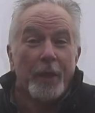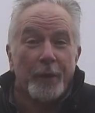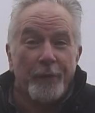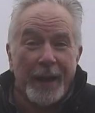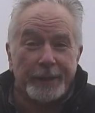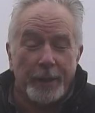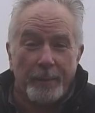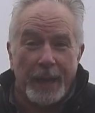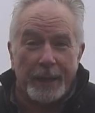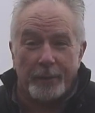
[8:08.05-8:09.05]
The fact of the
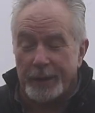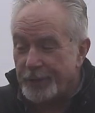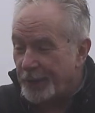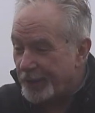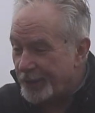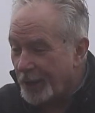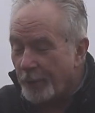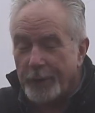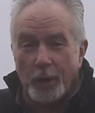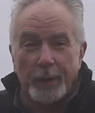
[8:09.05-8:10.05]
matter is the
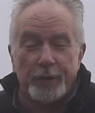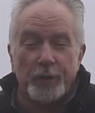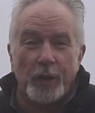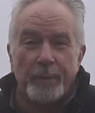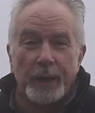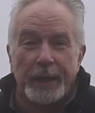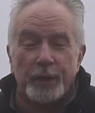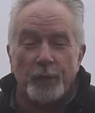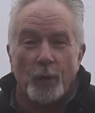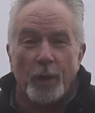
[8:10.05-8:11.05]
Stelvio Estrema is
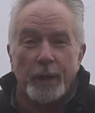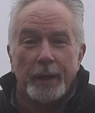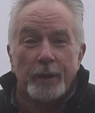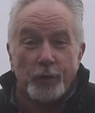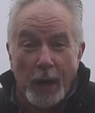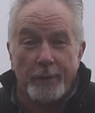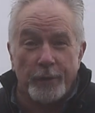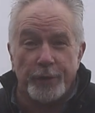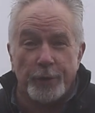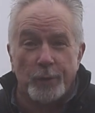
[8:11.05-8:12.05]
for
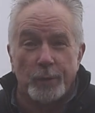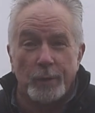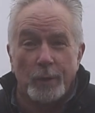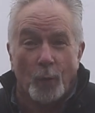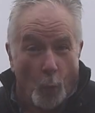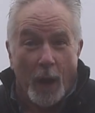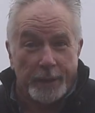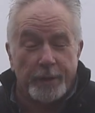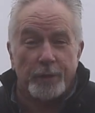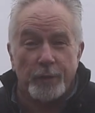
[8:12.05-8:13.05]
drivers who
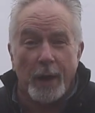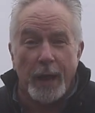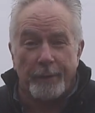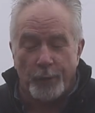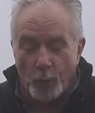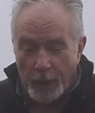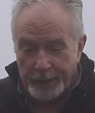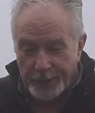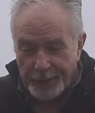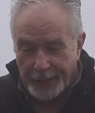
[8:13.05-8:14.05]
want to drive, who want
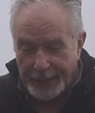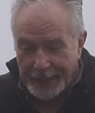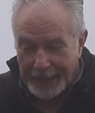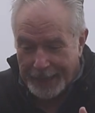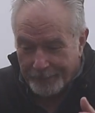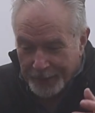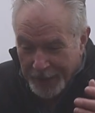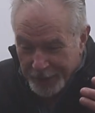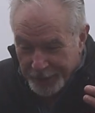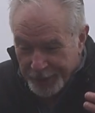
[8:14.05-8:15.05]
to sit in a
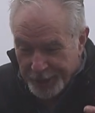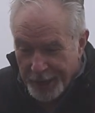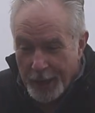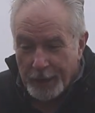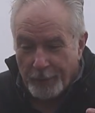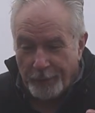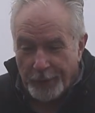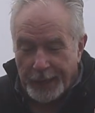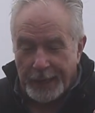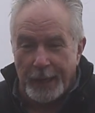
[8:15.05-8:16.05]

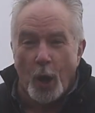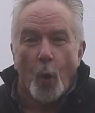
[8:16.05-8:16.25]
snug-fitting,